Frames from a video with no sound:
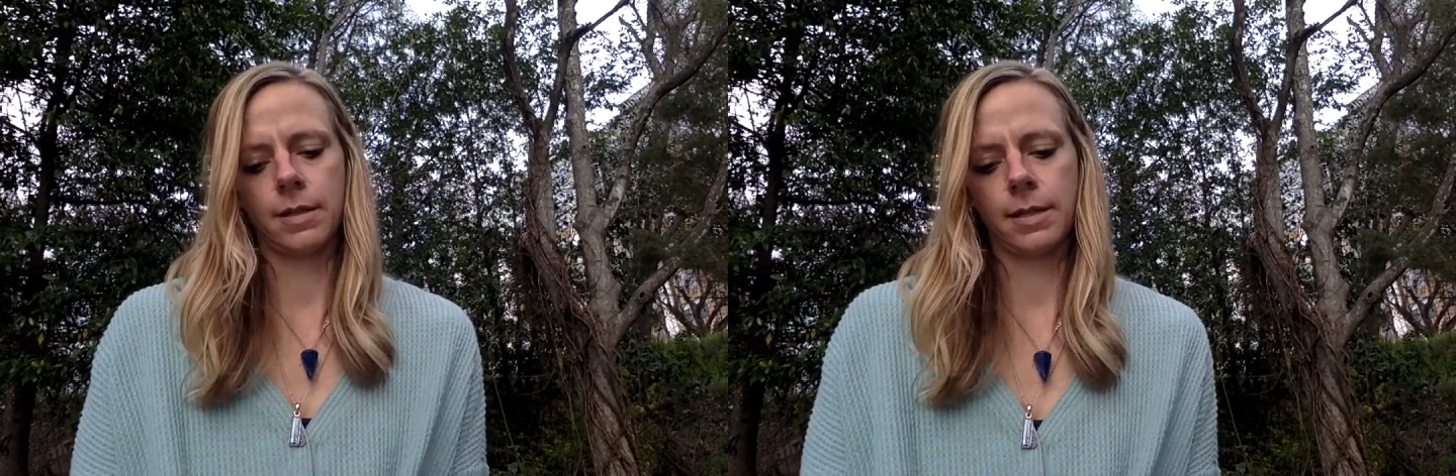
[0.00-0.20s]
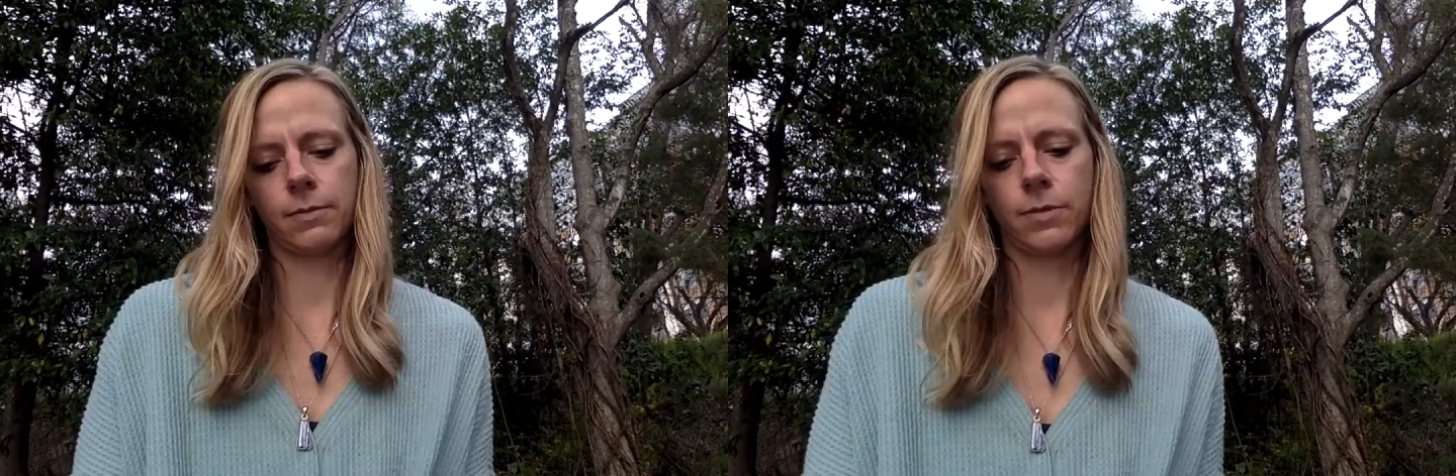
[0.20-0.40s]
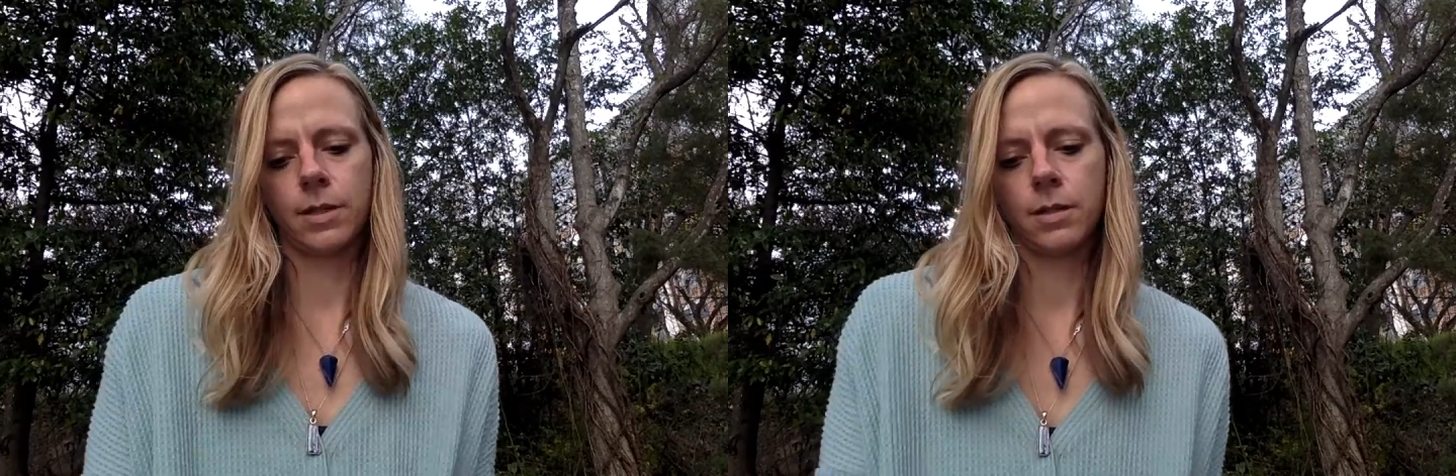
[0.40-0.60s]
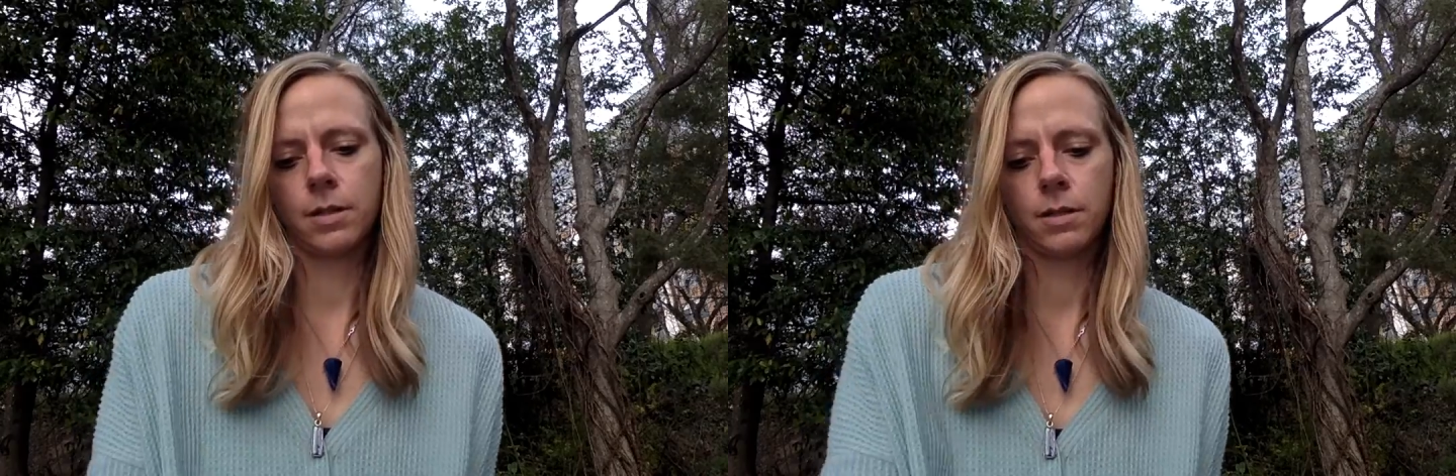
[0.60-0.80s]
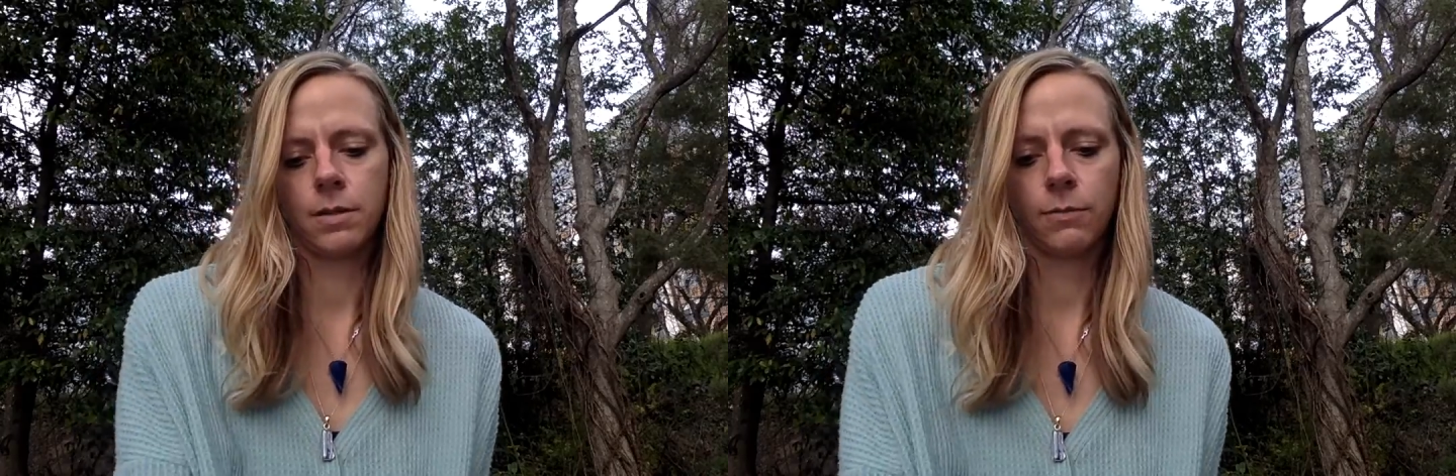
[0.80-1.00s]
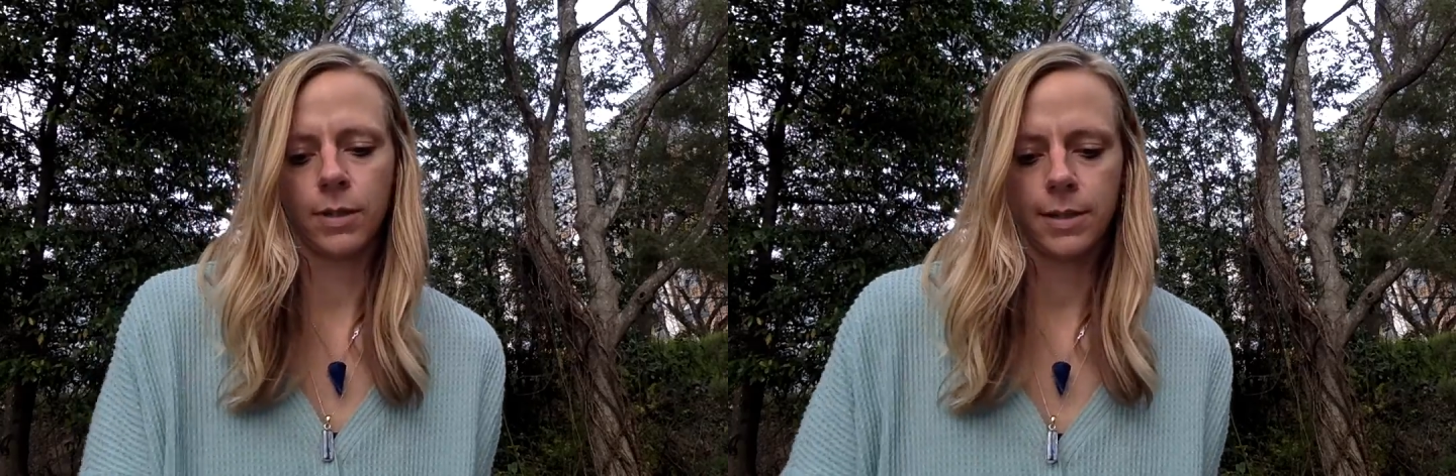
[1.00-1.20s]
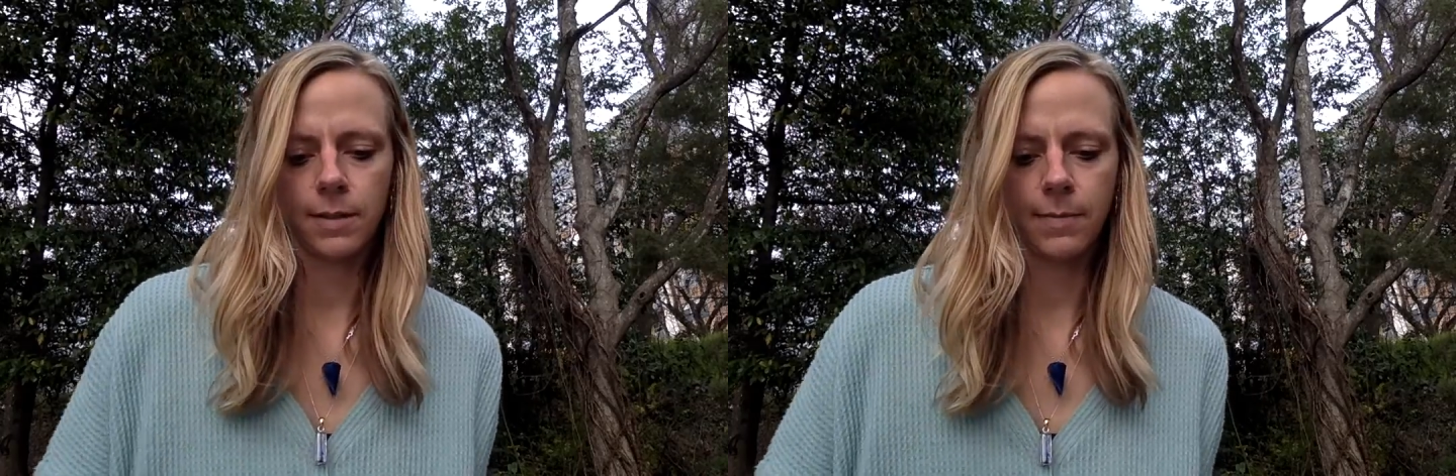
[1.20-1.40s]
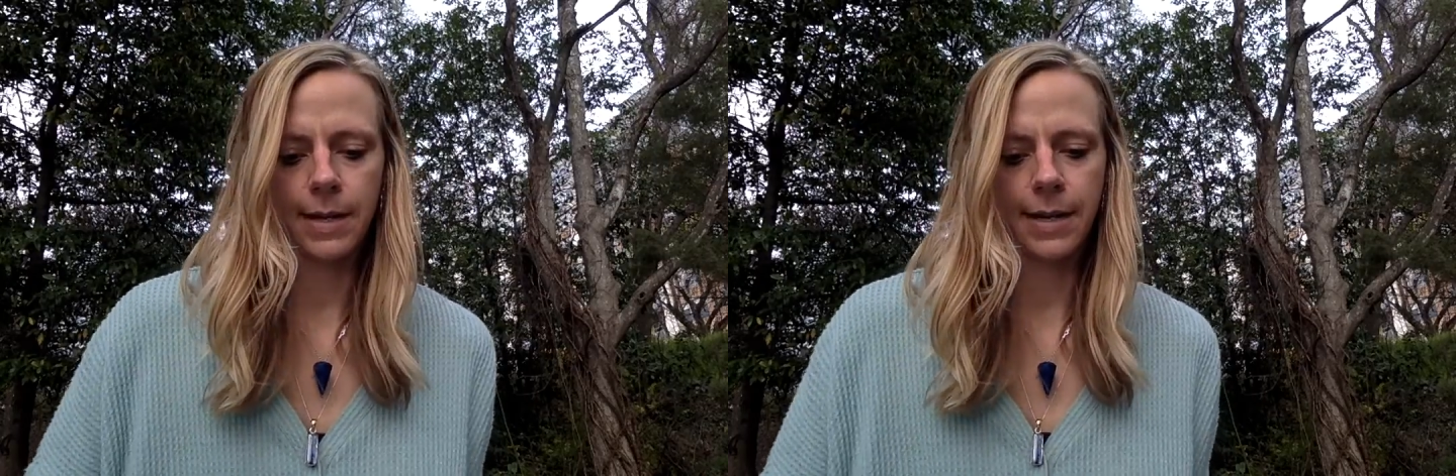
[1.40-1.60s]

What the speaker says: This one wants to be